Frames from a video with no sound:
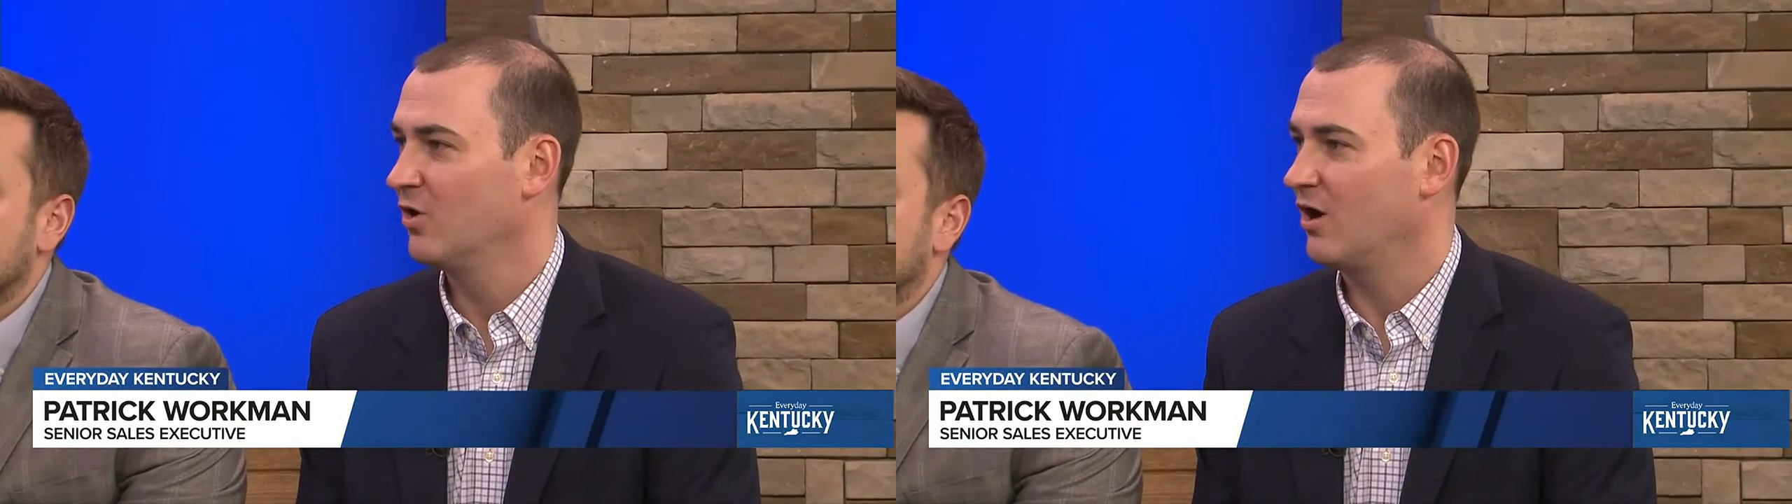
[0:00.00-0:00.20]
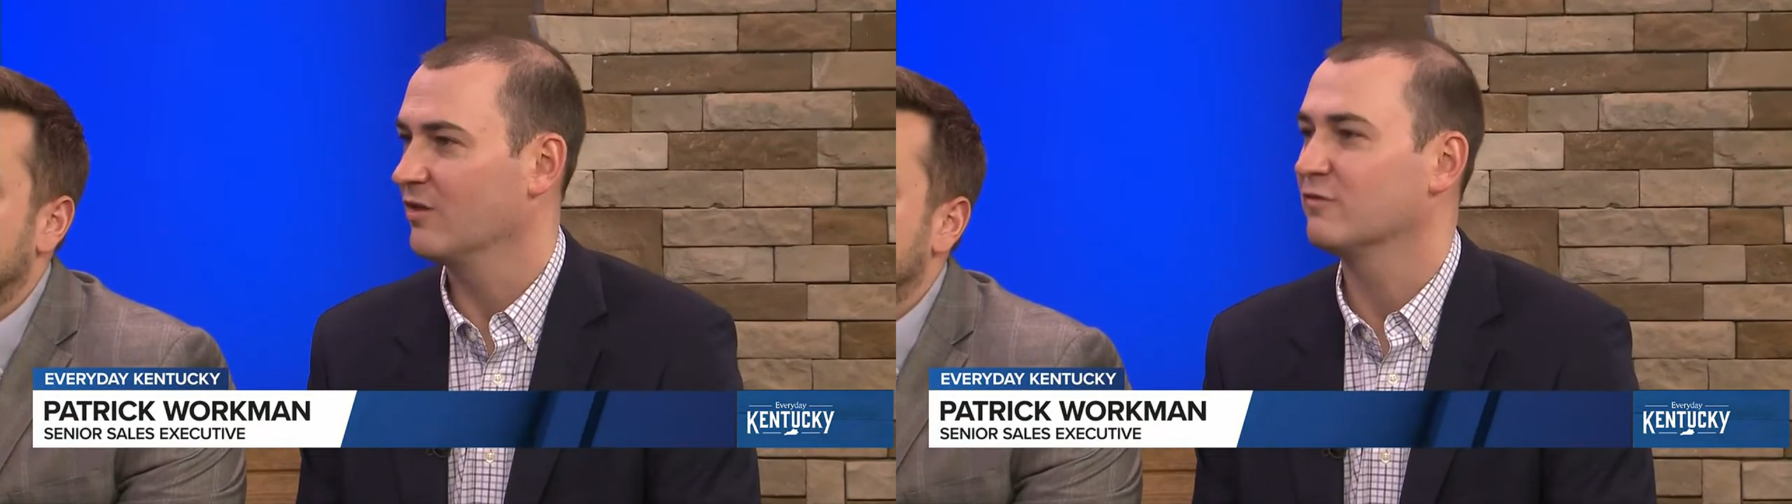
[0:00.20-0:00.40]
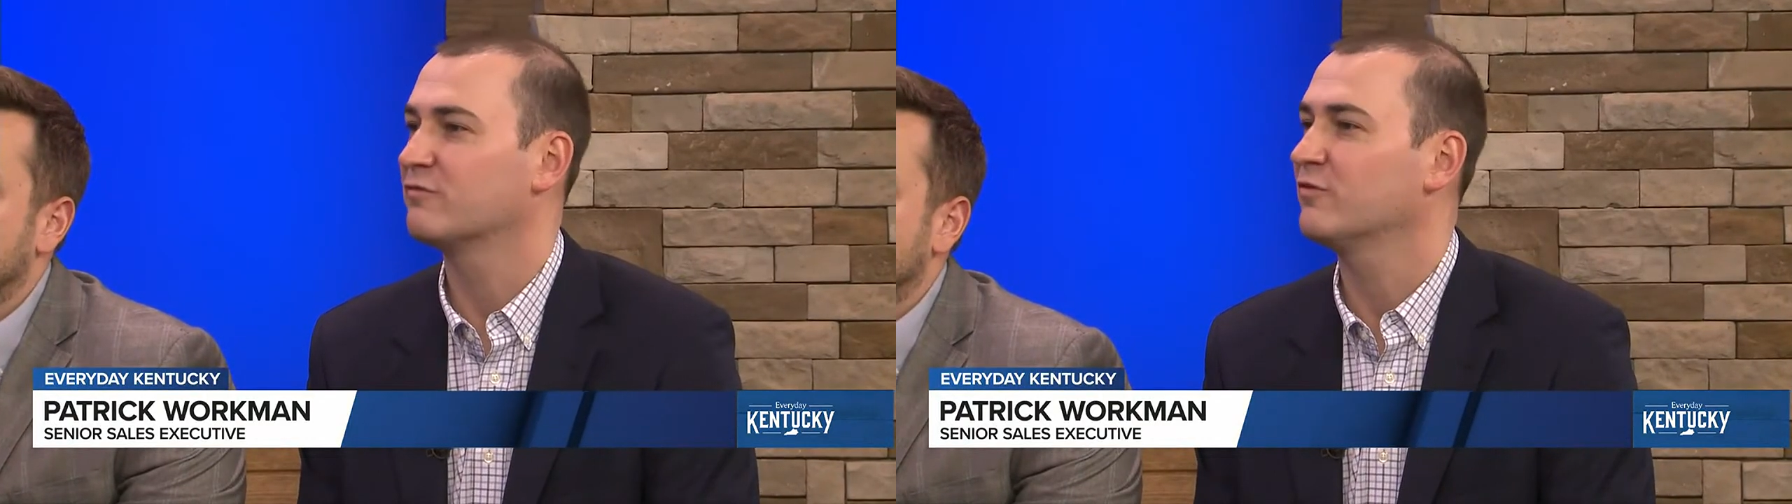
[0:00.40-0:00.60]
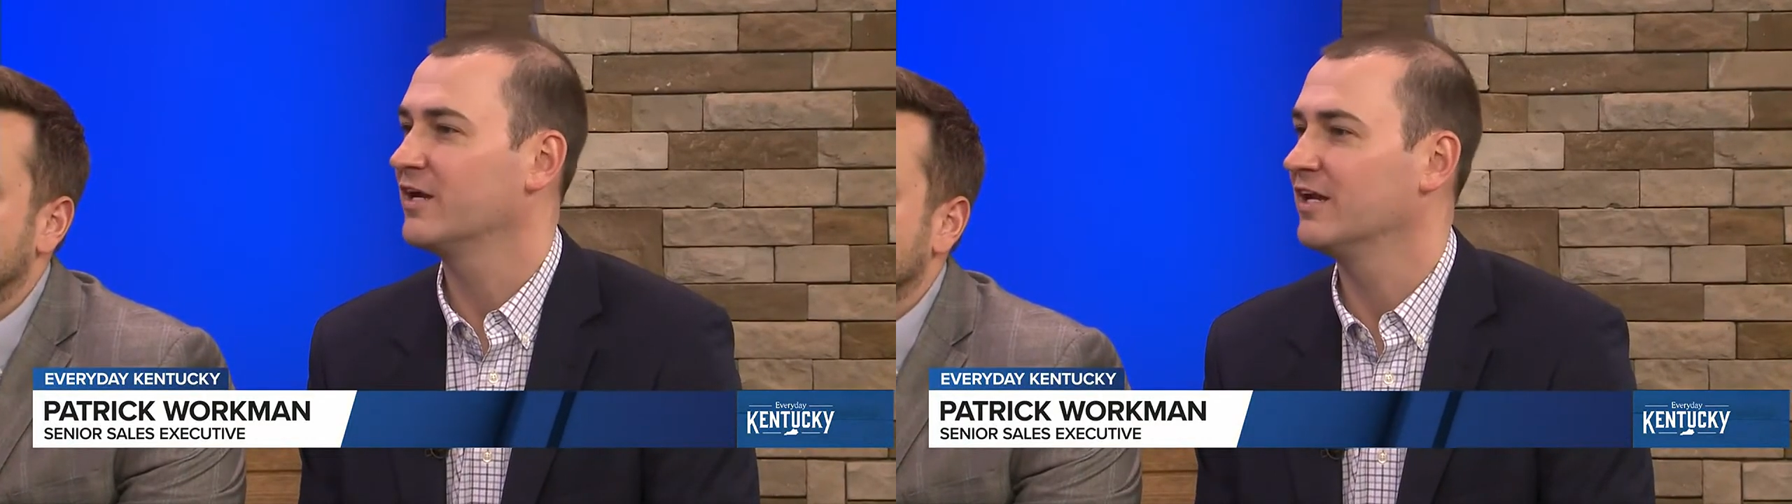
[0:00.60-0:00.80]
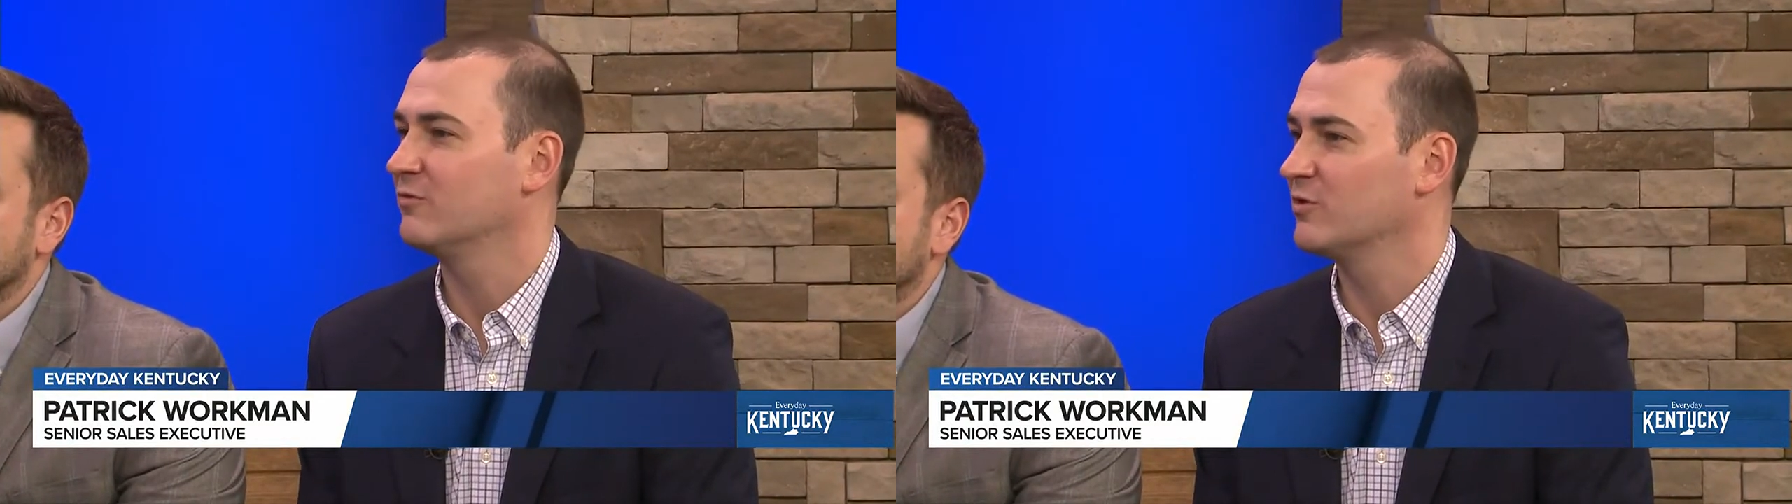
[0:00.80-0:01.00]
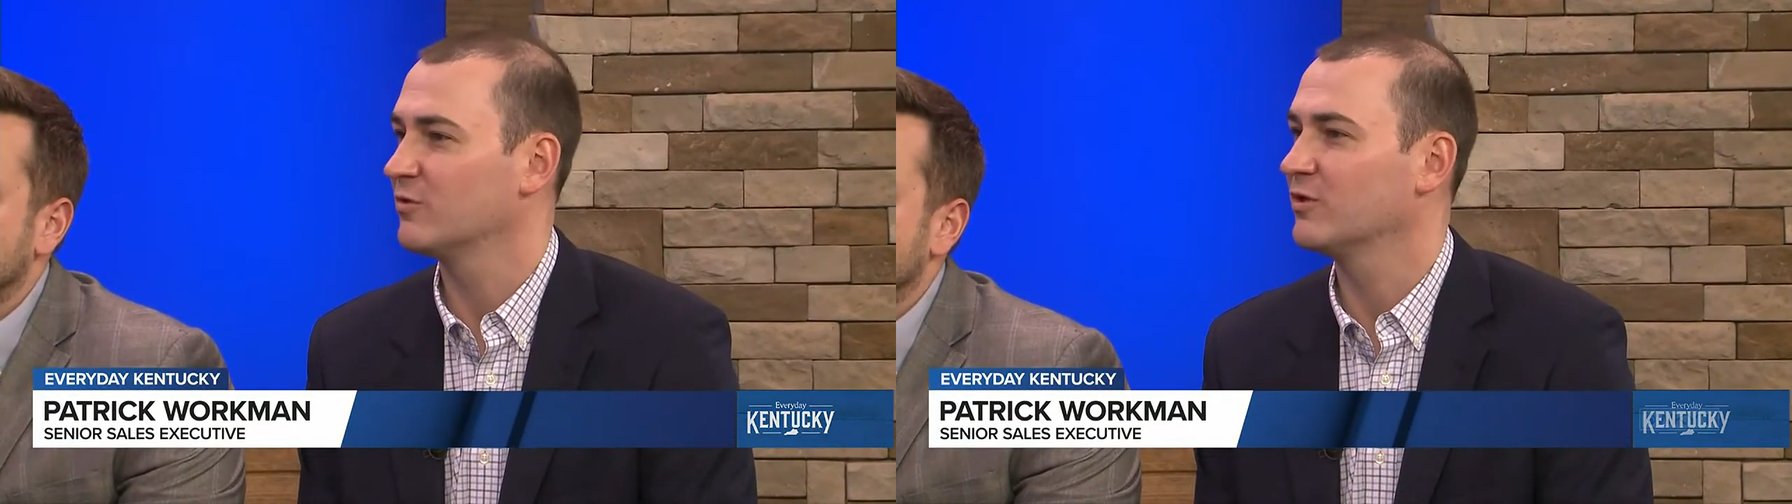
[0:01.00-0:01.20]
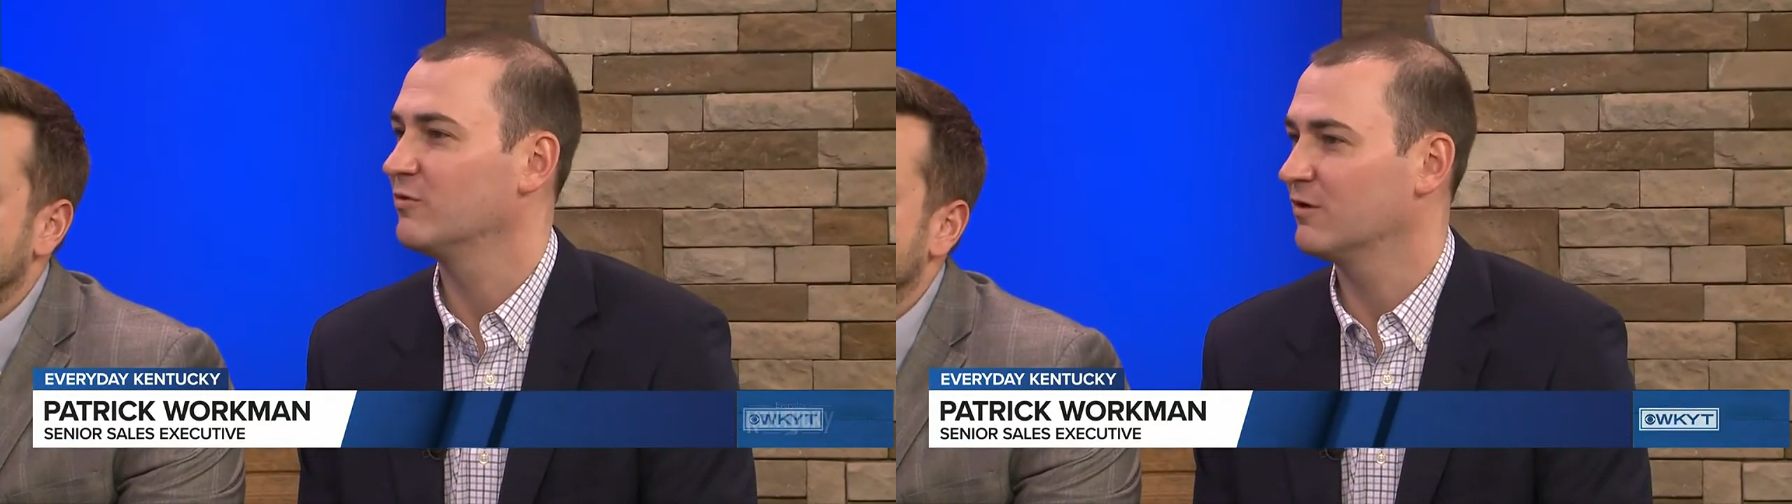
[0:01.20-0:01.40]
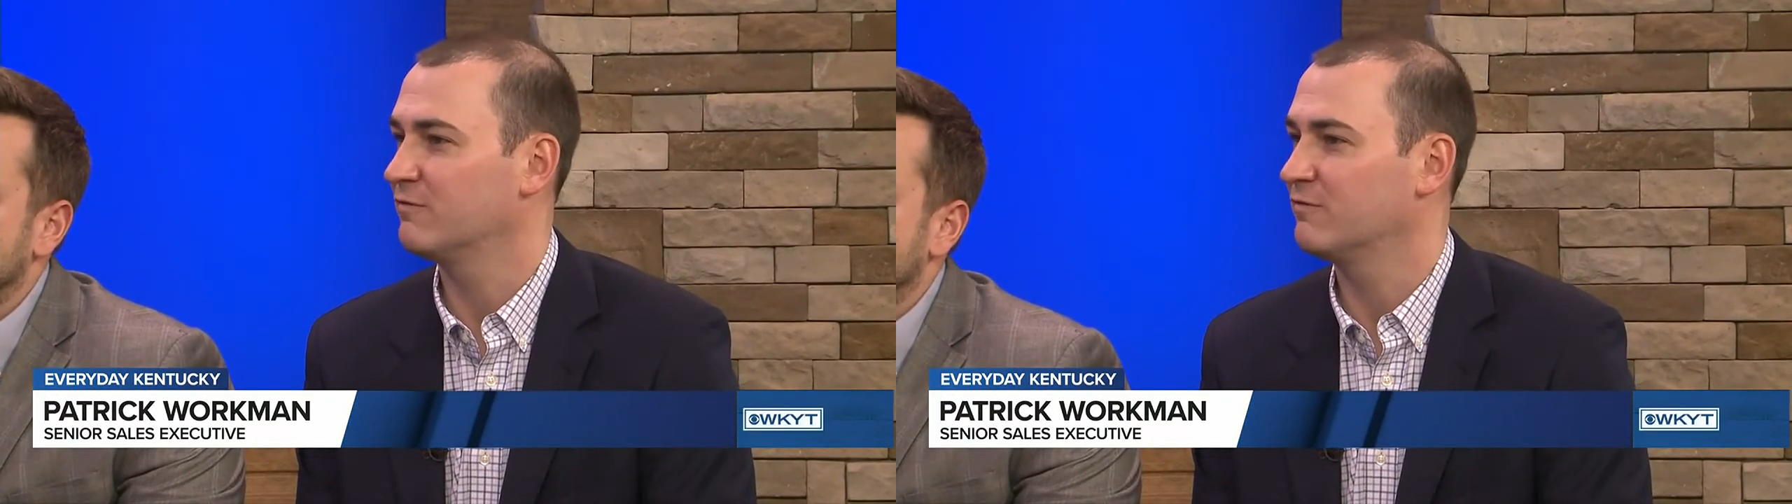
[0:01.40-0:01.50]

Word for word: On the front end, we really want